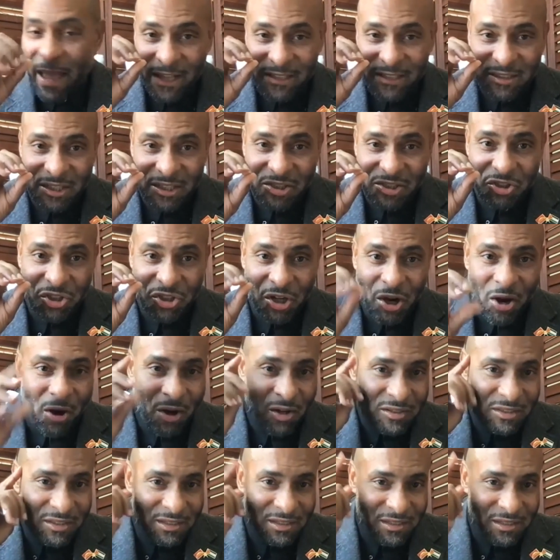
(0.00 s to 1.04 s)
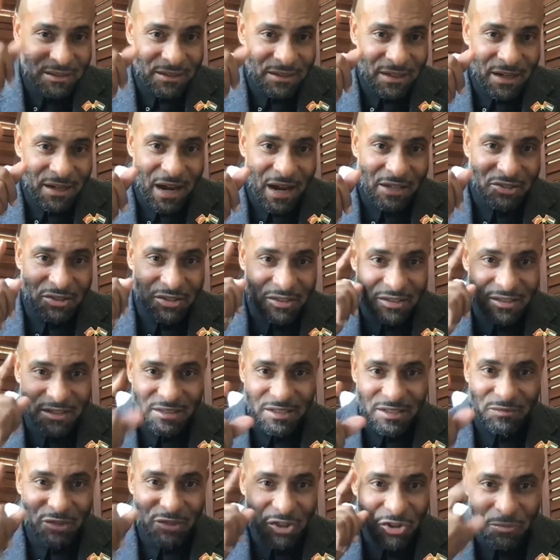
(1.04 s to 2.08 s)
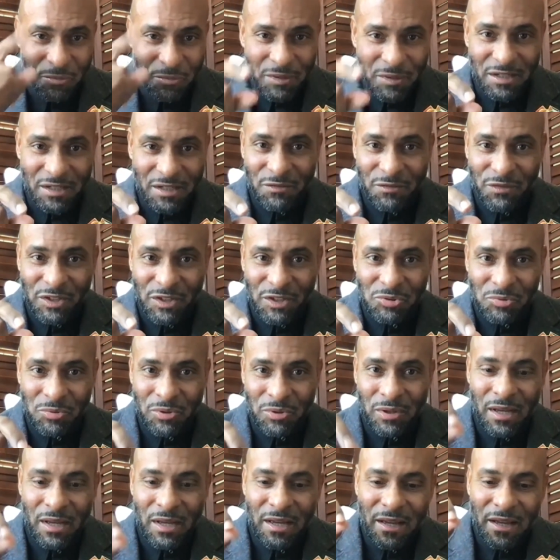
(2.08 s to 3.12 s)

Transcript: as this dawns in the consciousness of the human individual,